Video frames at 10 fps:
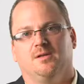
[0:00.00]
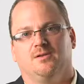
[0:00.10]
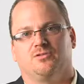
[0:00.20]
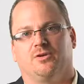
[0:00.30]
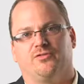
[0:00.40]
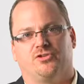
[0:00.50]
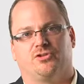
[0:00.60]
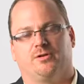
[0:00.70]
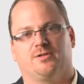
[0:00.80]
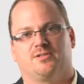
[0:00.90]
Service
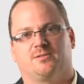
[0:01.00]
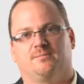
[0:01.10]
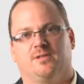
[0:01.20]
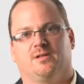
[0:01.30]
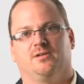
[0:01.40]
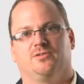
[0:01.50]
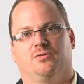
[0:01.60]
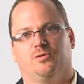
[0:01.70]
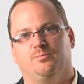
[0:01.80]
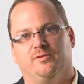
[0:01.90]
Assurance is a
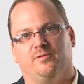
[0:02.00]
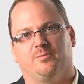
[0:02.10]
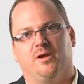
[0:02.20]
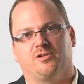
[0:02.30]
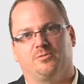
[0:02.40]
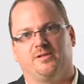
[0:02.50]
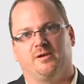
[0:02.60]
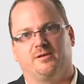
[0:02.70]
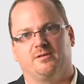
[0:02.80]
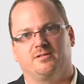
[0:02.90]
group of approximately
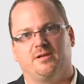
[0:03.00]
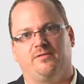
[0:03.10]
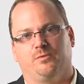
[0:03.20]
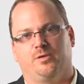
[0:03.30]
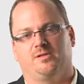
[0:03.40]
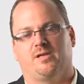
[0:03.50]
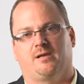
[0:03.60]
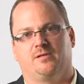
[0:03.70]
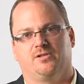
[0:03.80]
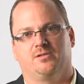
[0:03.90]
171
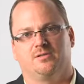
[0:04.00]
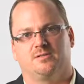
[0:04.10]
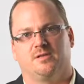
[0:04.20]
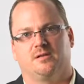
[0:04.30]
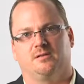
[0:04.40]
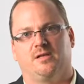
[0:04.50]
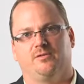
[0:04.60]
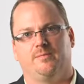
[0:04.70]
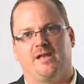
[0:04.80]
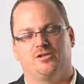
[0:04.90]
technicians and
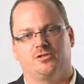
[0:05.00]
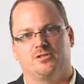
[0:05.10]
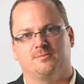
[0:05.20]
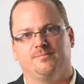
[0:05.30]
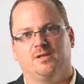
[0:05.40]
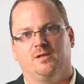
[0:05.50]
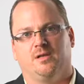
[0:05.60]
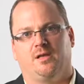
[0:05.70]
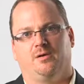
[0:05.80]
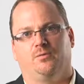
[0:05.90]
11 managers
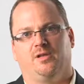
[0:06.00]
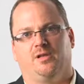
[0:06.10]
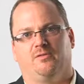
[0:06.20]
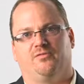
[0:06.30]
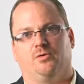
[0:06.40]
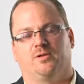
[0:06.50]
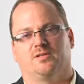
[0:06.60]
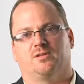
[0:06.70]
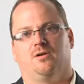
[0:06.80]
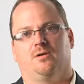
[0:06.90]
and we
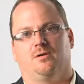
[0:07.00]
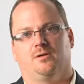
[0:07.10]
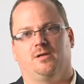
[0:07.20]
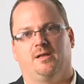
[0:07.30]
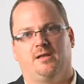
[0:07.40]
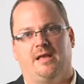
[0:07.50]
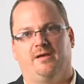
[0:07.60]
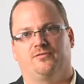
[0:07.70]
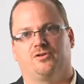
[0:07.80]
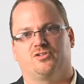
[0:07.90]
focus on
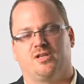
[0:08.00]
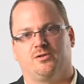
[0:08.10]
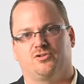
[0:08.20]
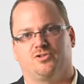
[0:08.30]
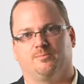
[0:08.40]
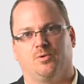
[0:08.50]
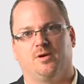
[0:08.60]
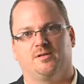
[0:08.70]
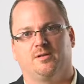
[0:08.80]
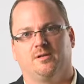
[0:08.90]
after sales
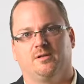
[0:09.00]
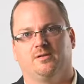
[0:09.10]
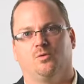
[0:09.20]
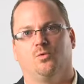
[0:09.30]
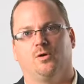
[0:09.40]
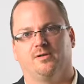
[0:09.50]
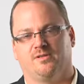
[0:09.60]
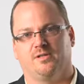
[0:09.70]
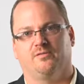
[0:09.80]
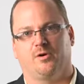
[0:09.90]
support, the
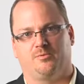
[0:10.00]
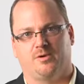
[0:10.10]
warranty of our